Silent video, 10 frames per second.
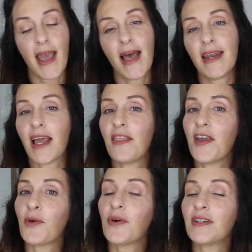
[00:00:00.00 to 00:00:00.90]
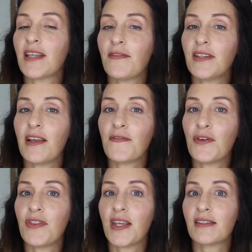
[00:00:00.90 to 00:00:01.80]
and there were definitely a
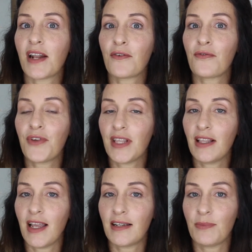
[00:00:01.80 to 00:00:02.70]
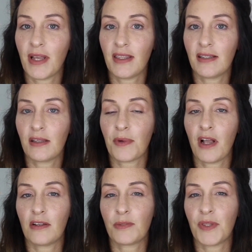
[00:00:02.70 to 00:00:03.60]
few things that I really liked about these lip
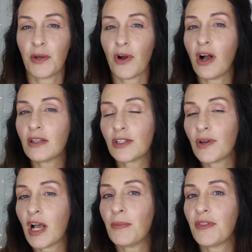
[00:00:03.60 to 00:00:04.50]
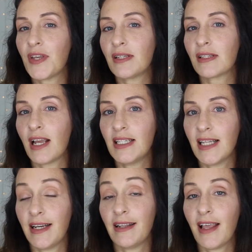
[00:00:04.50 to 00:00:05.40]
colors, but there were also a couple things that I
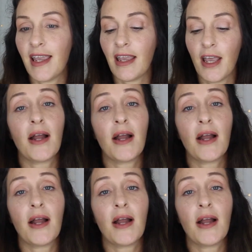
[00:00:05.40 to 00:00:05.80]
didn't like.